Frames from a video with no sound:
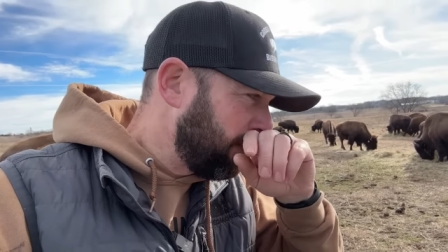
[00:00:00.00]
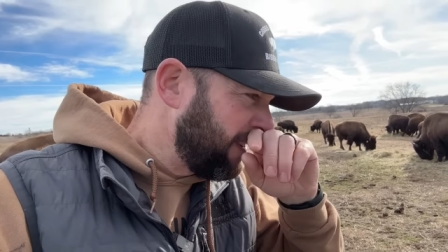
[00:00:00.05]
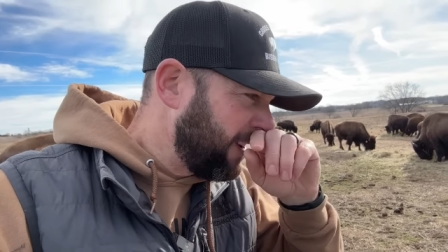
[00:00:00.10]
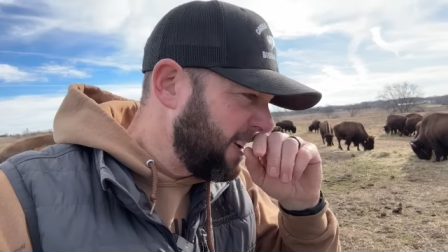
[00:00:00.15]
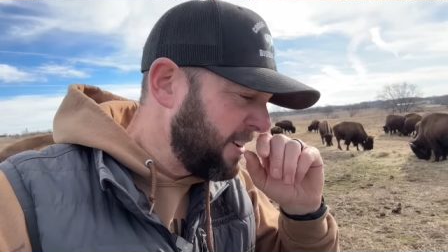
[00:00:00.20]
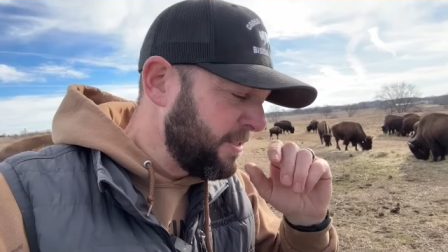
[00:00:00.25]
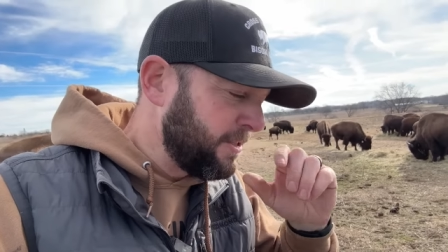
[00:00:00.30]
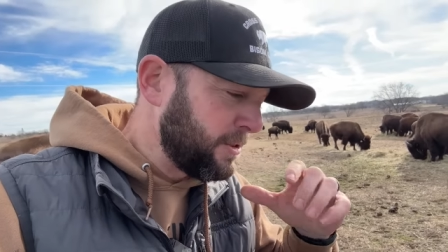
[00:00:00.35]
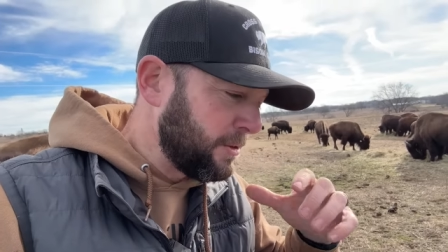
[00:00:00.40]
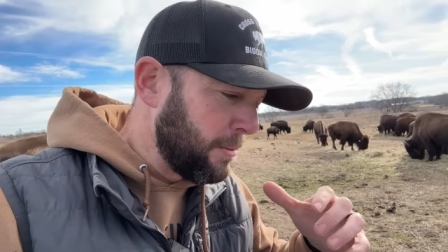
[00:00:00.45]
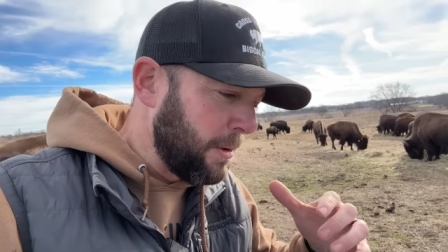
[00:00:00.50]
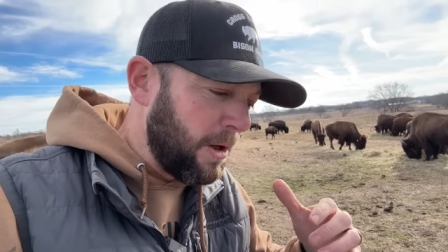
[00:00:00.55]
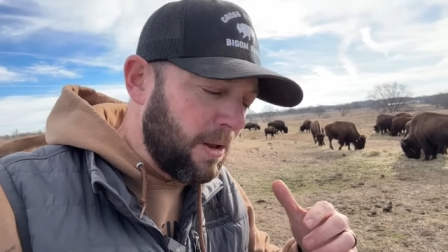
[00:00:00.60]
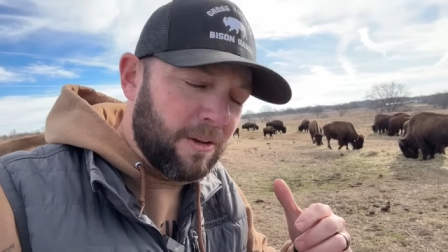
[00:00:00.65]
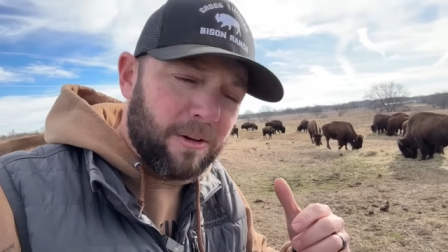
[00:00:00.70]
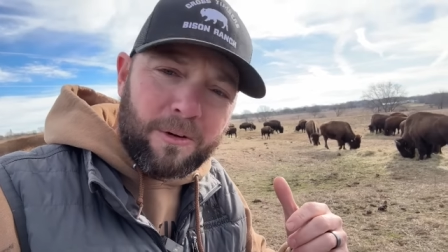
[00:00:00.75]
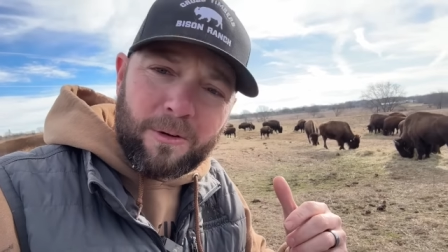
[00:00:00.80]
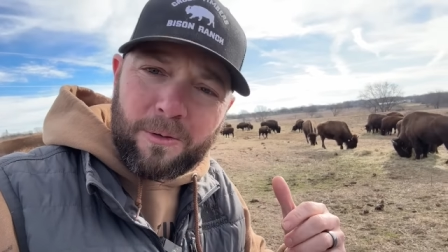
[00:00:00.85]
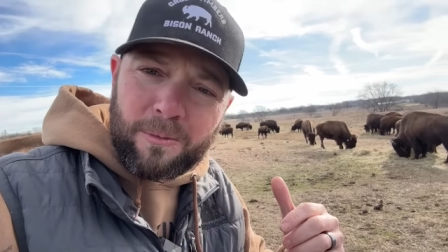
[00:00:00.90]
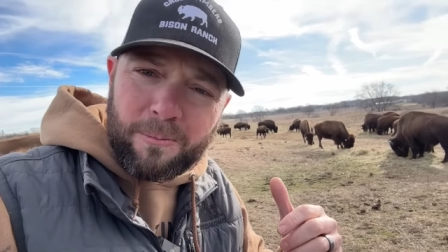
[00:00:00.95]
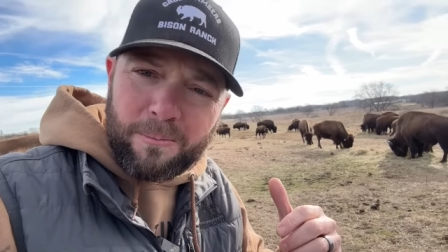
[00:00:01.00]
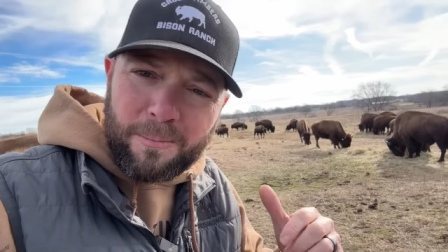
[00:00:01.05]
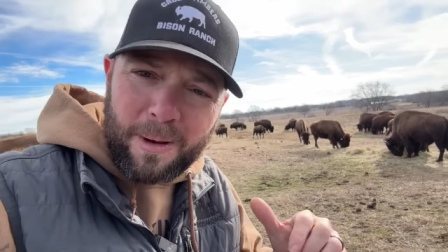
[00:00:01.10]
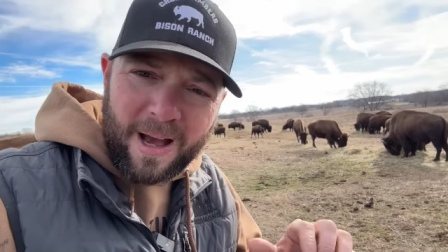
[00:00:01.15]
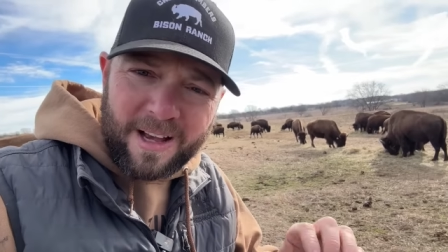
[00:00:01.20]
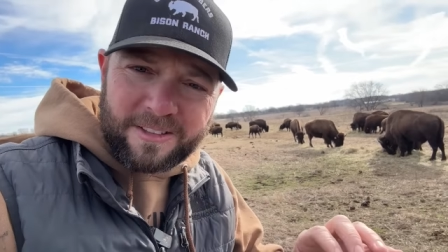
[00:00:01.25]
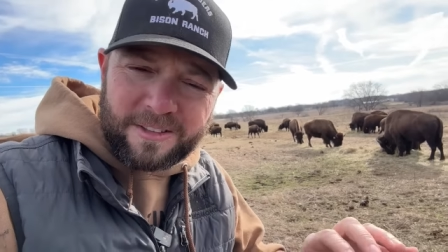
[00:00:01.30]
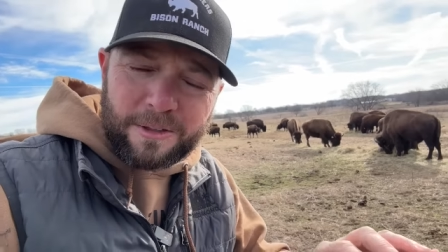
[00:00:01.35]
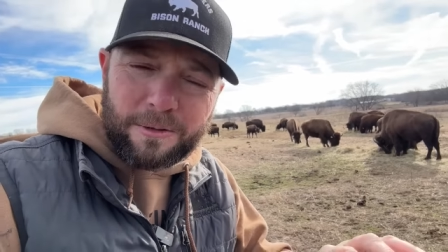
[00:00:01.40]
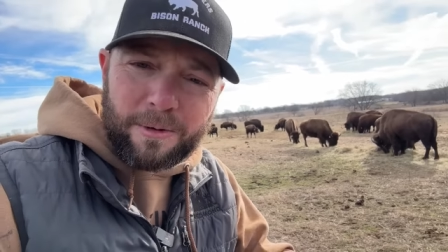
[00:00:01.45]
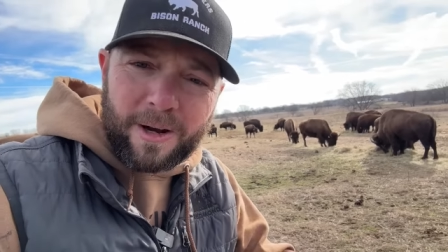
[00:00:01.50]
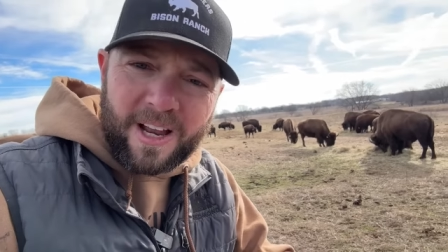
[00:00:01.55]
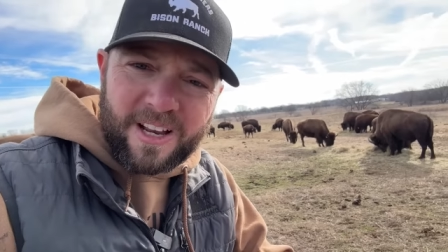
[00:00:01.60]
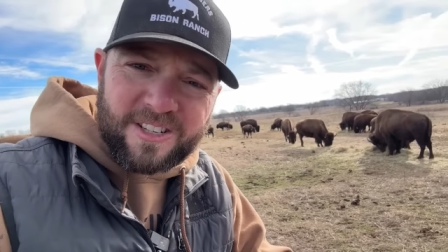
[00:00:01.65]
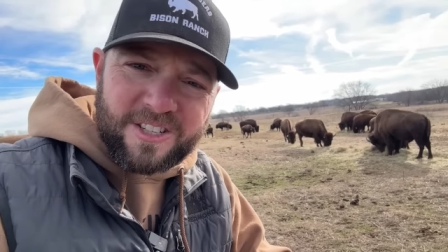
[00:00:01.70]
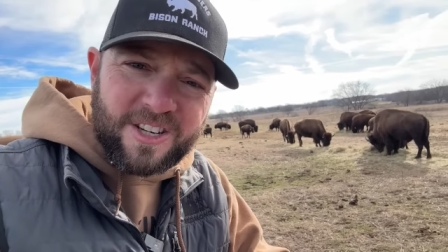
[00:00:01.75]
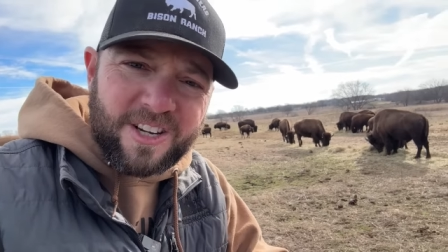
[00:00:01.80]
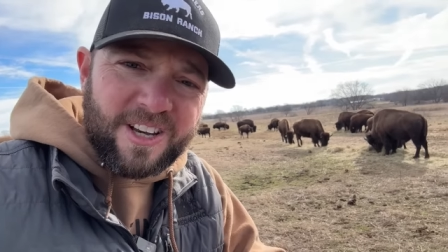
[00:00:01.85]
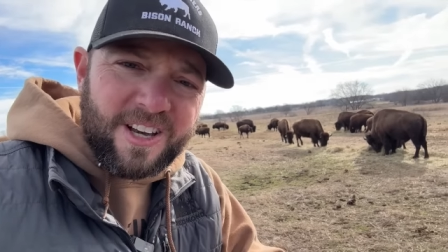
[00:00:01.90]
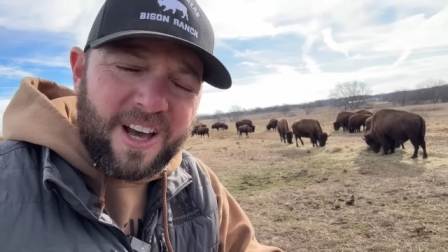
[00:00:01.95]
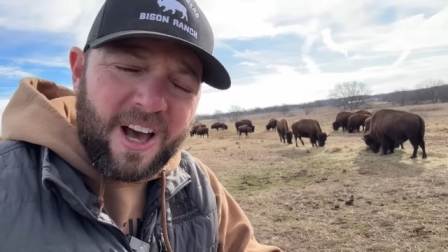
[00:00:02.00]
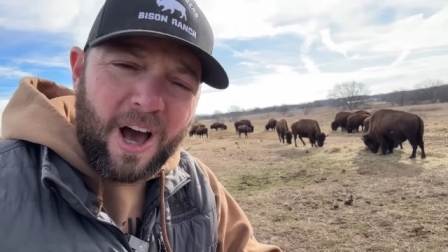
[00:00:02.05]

of small little bison ranch